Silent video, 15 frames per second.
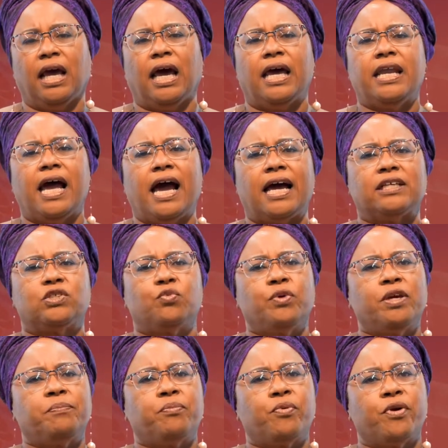And as
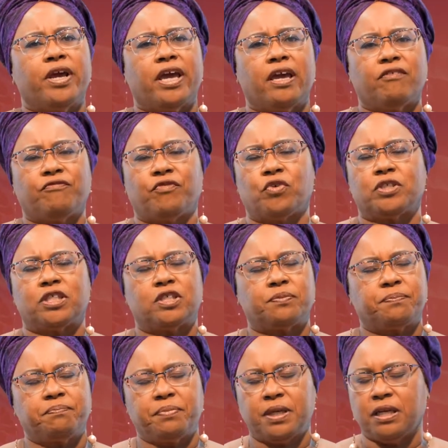we pray for
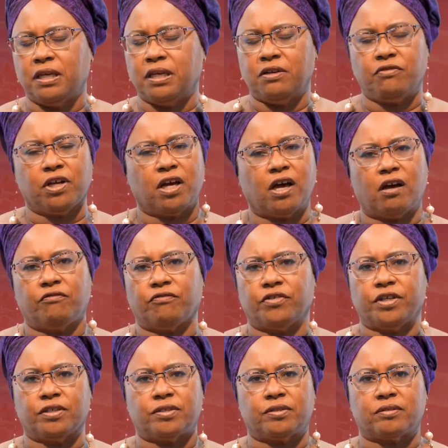speedy
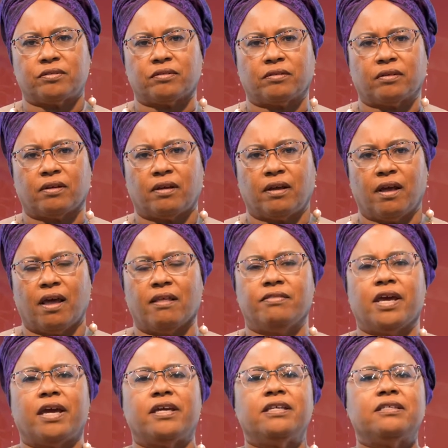recoveries,
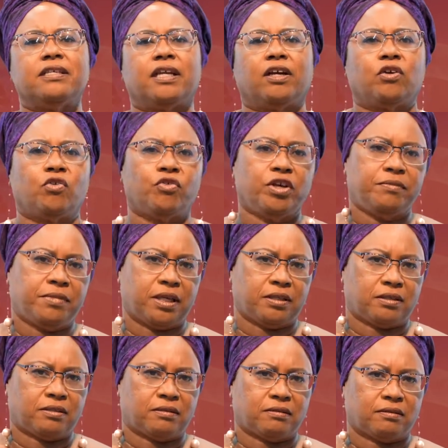there is an agreement
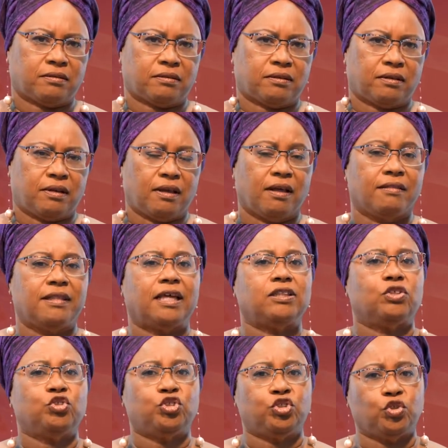that
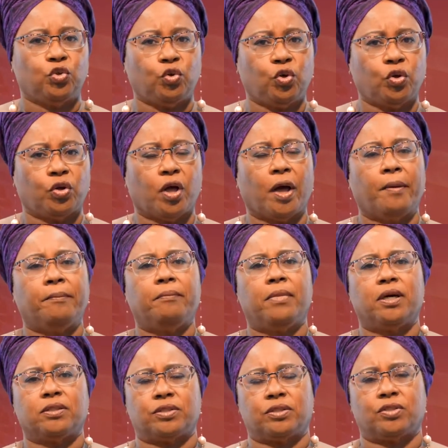the show
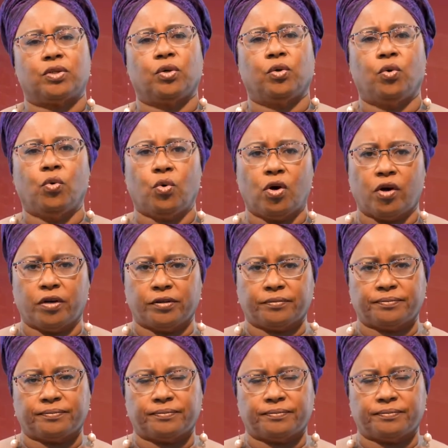must go on.